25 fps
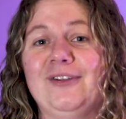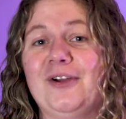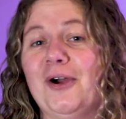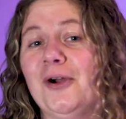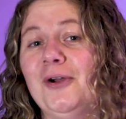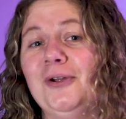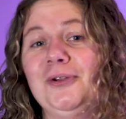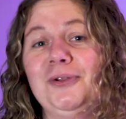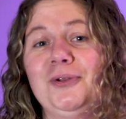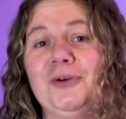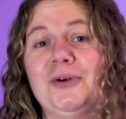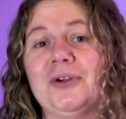
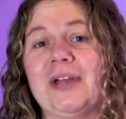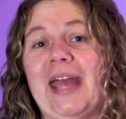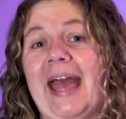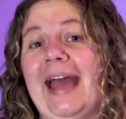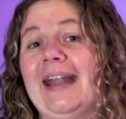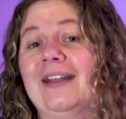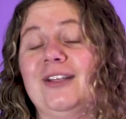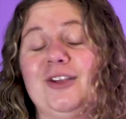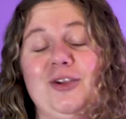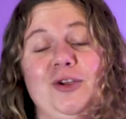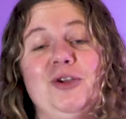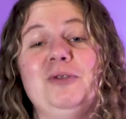go look
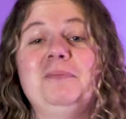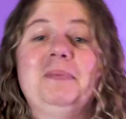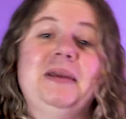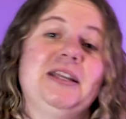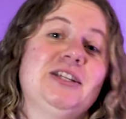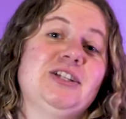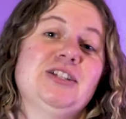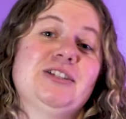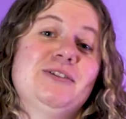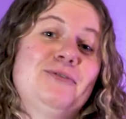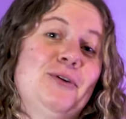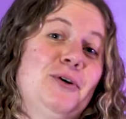at cute
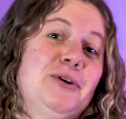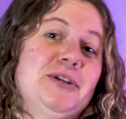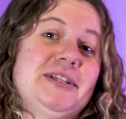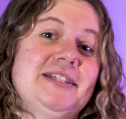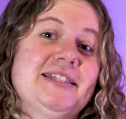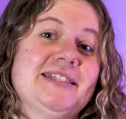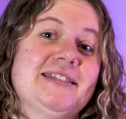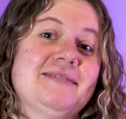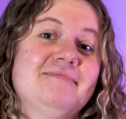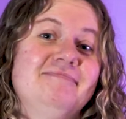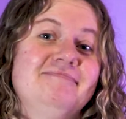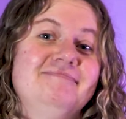pictures of
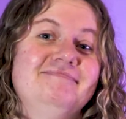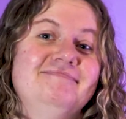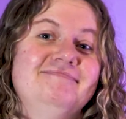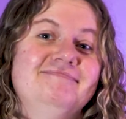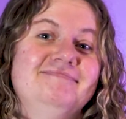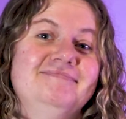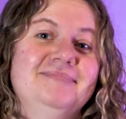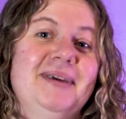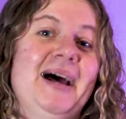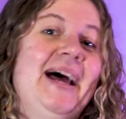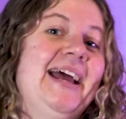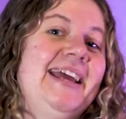otters.
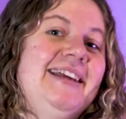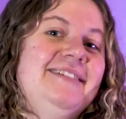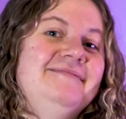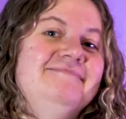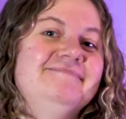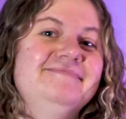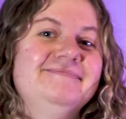Bye!